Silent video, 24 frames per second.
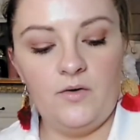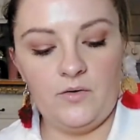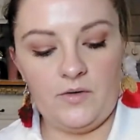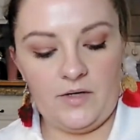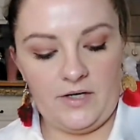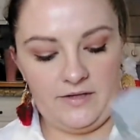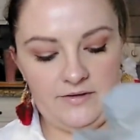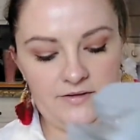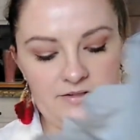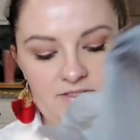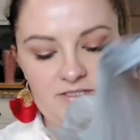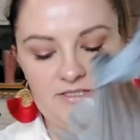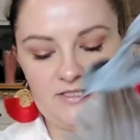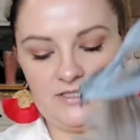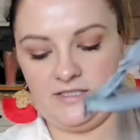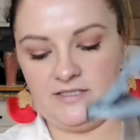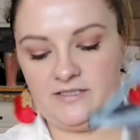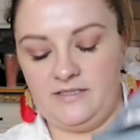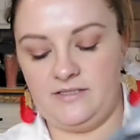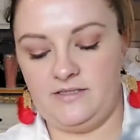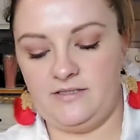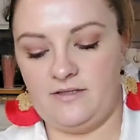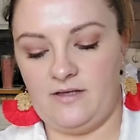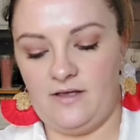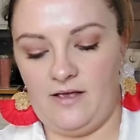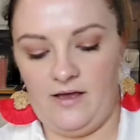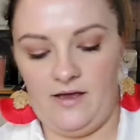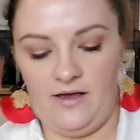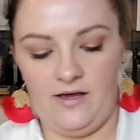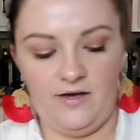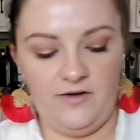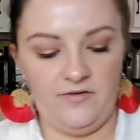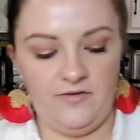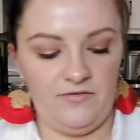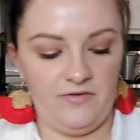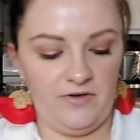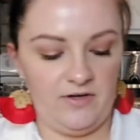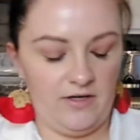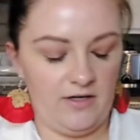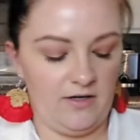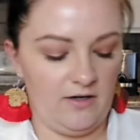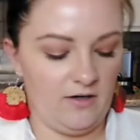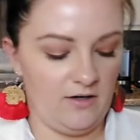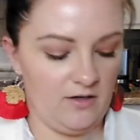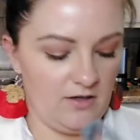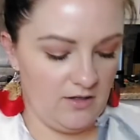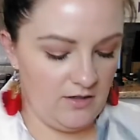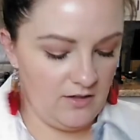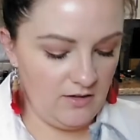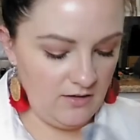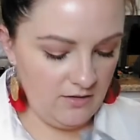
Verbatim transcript: Okay, this thing's heavy.